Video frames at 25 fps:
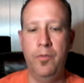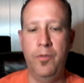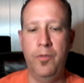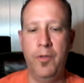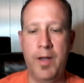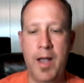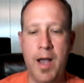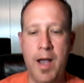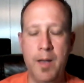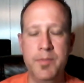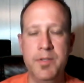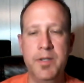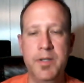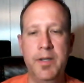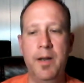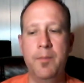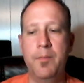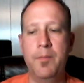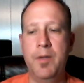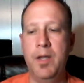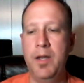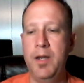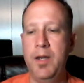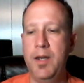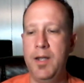the comments that
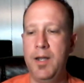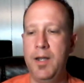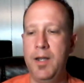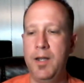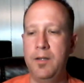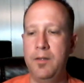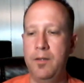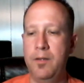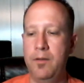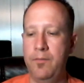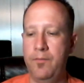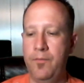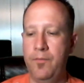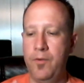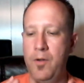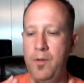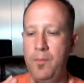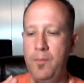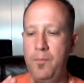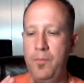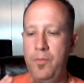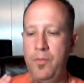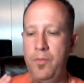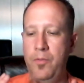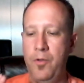I'm getting
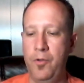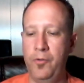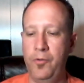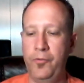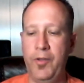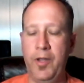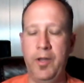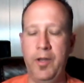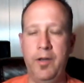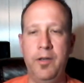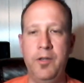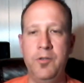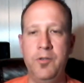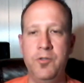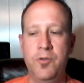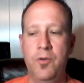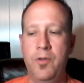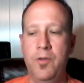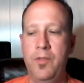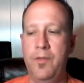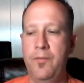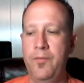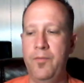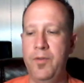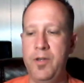from those that
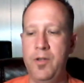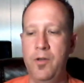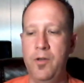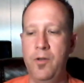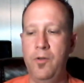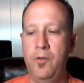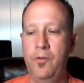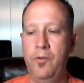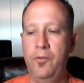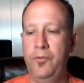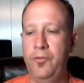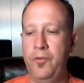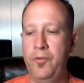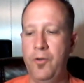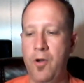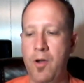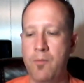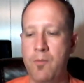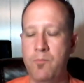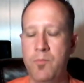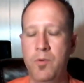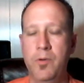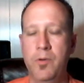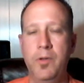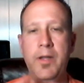enjoy the videos,
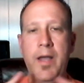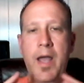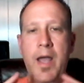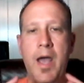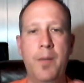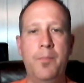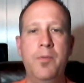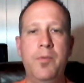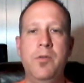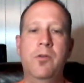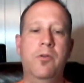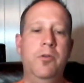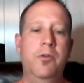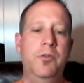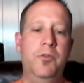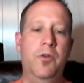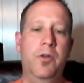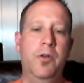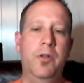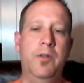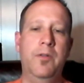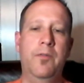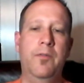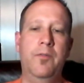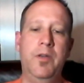I'm really happy you're
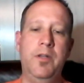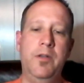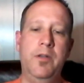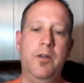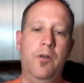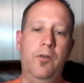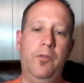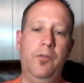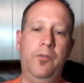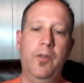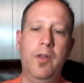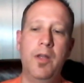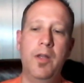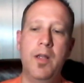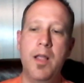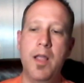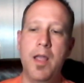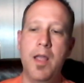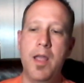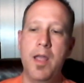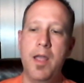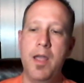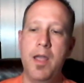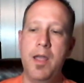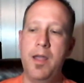enjoying the videos.
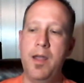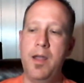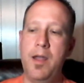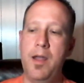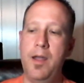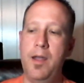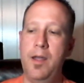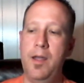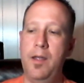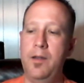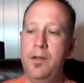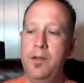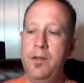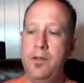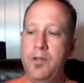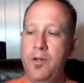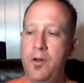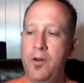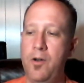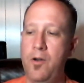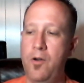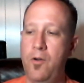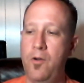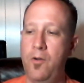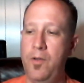And,
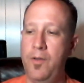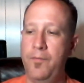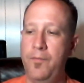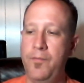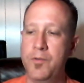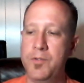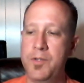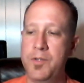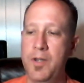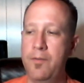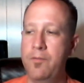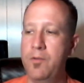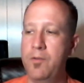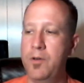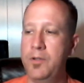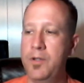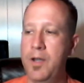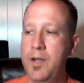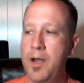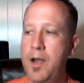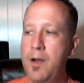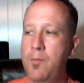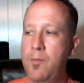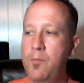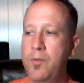if there's ever a
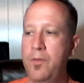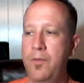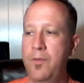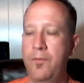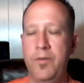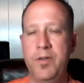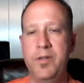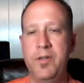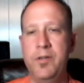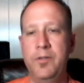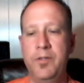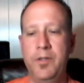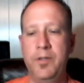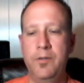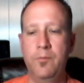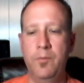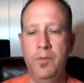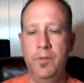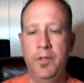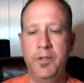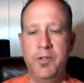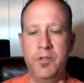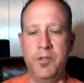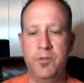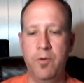time where the video didn't
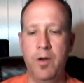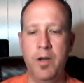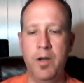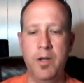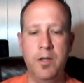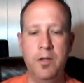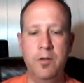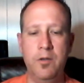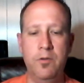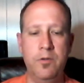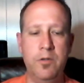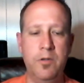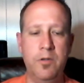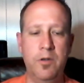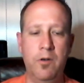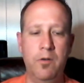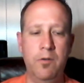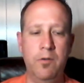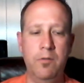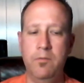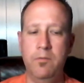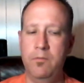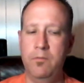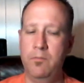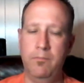really strike
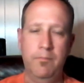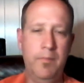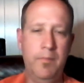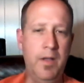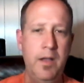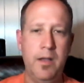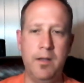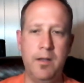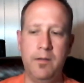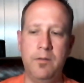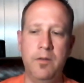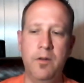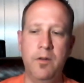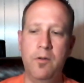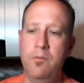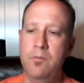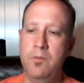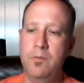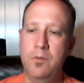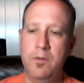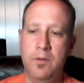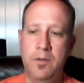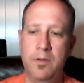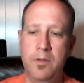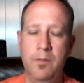you, hey,
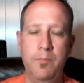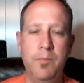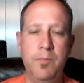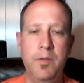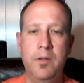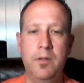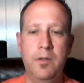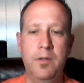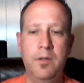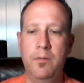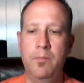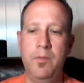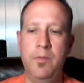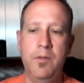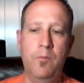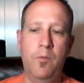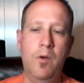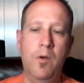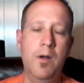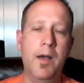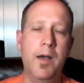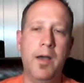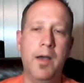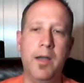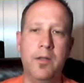give me
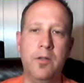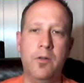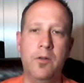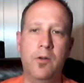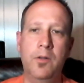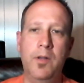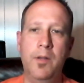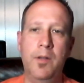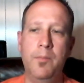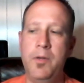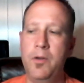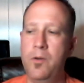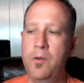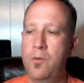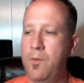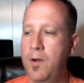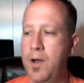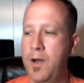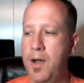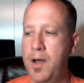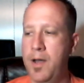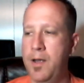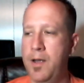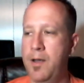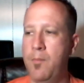why, let me know
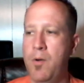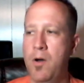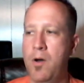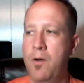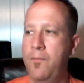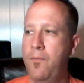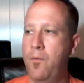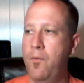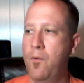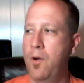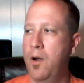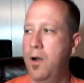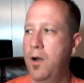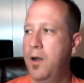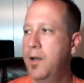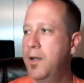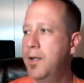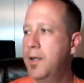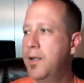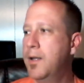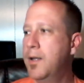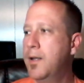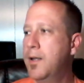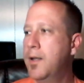why. I'm all for it.